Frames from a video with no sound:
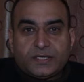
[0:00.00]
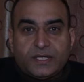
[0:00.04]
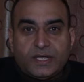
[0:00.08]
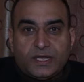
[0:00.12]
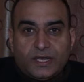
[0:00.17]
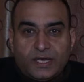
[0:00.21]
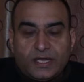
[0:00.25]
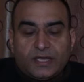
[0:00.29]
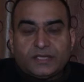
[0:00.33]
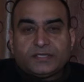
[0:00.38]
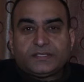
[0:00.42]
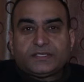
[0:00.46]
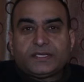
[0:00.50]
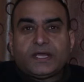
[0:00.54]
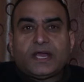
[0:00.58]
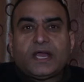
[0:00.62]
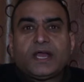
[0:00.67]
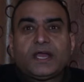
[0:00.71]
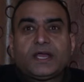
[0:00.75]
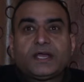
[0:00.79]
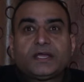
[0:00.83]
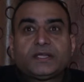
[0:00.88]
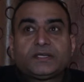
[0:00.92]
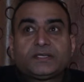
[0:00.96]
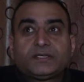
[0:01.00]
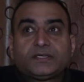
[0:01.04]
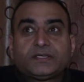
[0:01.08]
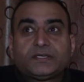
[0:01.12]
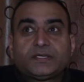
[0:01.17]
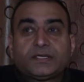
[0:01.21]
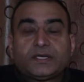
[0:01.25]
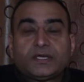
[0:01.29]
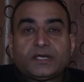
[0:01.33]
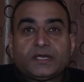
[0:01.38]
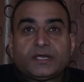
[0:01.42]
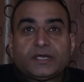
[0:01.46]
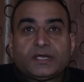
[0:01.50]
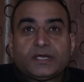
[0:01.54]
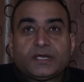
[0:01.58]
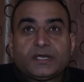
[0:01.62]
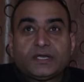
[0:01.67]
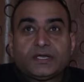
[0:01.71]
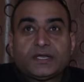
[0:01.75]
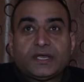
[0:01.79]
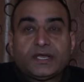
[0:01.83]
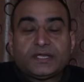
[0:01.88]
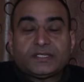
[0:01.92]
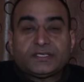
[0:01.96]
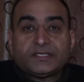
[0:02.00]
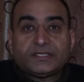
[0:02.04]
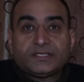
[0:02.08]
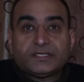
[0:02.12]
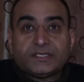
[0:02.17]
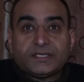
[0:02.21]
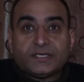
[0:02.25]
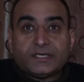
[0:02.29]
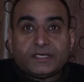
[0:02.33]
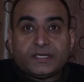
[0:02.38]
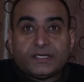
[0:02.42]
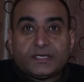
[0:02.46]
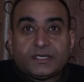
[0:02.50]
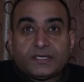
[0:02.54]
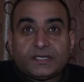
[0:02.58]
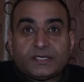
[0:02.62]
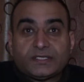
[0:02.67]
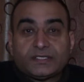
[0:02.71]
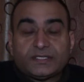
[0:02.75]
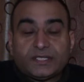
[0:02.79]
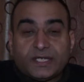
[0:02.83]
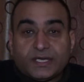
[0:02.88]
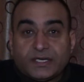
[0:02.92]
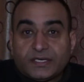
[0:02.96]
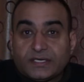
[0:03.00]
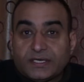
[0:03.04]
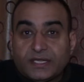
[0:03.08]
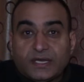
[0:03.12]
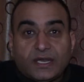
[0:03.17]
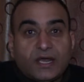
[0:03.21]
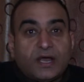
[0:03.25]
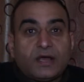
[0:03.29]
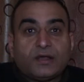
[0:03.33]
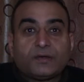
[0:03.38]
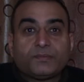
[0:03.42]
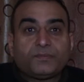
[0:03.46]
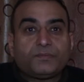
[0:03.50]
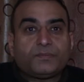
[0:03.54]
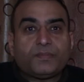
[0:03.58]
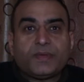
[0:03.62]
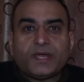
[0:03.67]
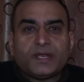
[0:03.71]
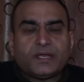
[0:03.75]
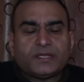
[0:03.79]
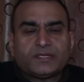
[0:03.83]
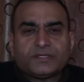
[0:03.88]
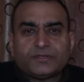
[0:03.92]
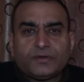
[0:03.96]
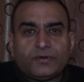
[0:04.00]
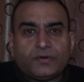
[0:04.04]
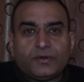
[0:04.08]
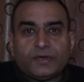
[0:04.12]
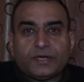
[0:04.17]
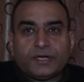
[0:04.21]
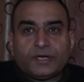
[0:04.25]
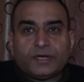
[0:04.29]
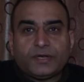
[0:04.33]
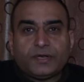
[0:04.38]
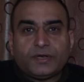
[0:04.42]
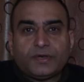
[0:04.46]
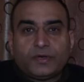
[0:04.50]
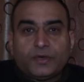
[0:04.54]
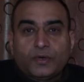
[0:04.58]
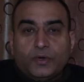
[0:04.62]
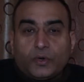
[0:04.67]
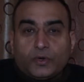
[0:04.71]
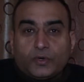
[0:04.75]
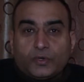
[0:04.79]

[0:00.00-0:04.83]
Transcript: alert, and it has sent alarm bells already.